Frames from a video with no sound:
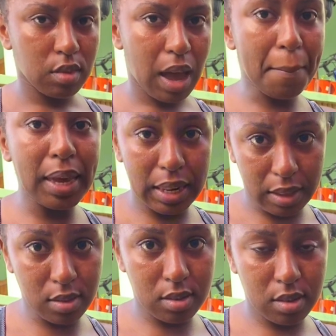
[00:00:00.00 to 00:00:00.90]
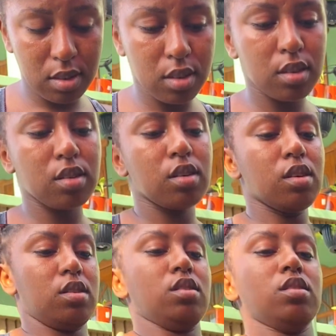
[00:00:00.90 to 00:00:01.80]
I made it.
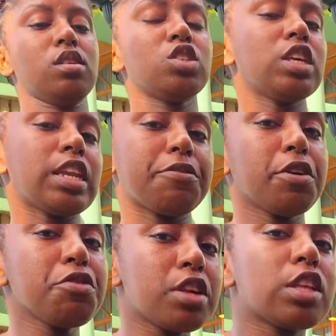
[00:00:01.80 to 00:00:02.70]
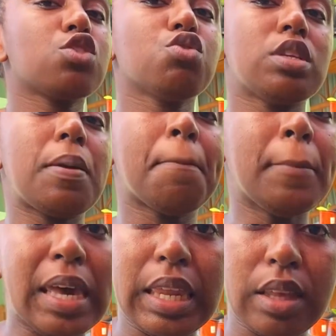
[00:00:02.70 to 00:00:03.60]
Because you never really truly
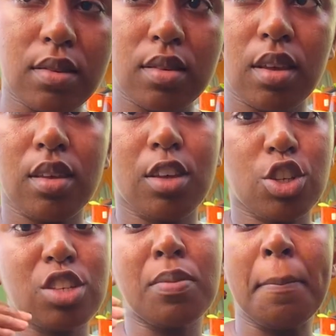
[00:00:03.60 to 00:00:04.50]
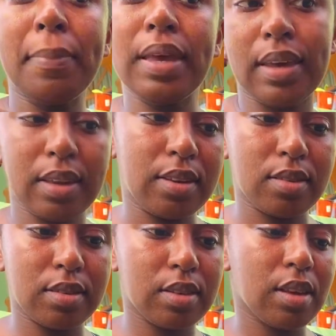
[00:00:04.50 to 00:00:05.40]
made it. You're just making it.
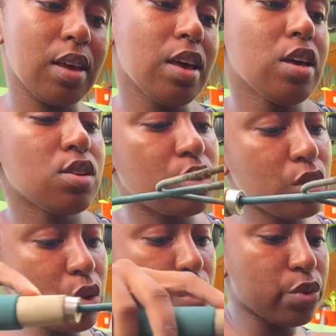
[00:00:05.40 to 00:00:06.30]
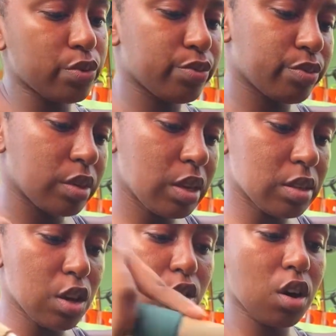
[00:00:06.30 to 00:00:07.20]
So it's
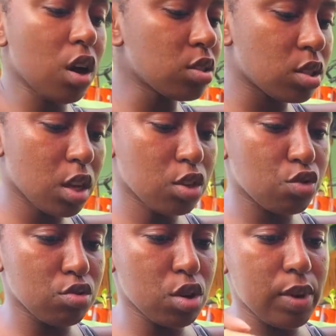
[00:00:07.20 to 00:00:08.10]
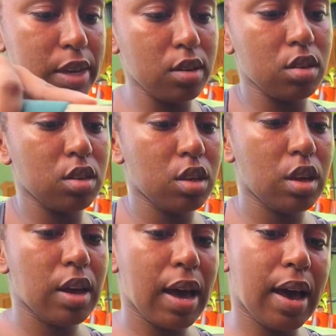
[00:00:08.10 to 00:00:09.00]
a constant growing,
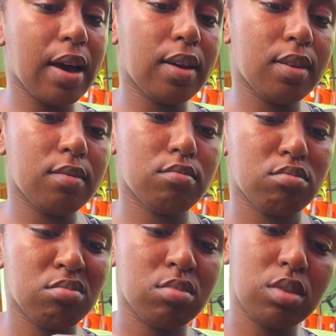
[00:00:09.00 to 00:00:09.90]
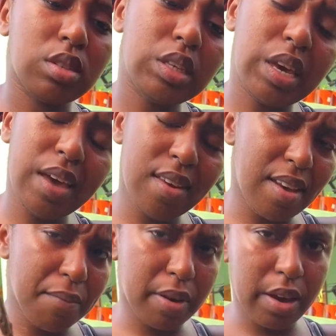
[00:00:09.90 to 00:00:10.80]
and yeah,
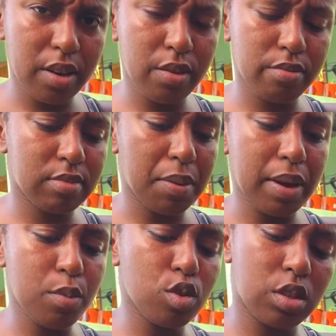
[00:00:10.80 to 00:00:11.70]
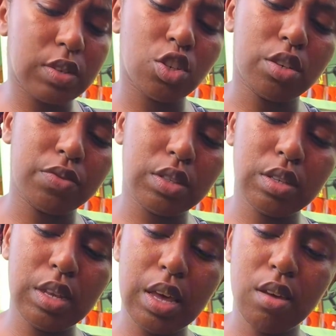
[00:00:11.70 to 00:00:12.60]
that's my motivation for
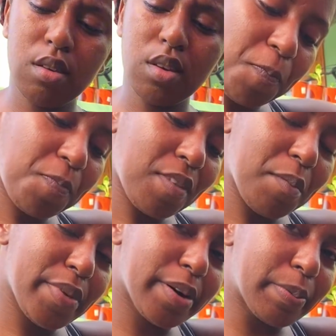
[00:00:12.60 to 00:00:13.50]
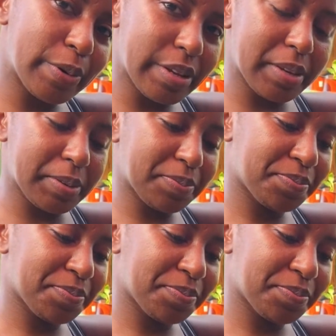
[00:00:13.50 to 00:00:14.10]
today. Big up all you.